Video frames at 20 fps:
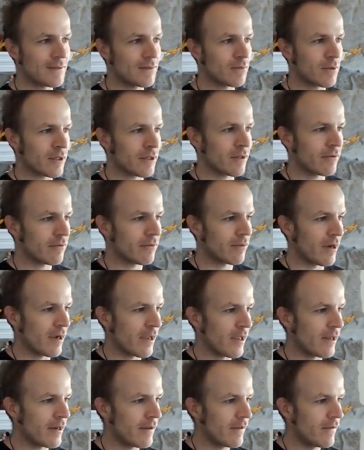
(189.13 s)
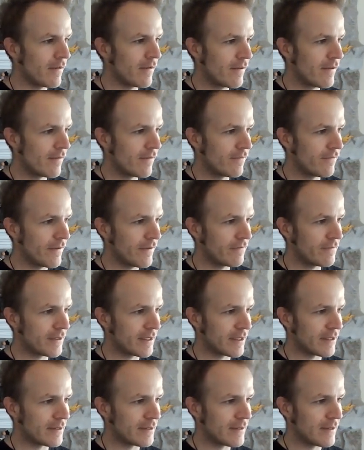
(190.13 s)
We're going to run
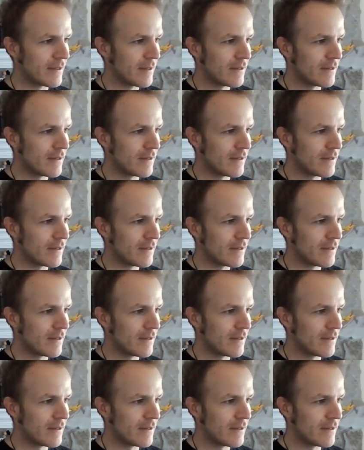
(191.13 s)
50.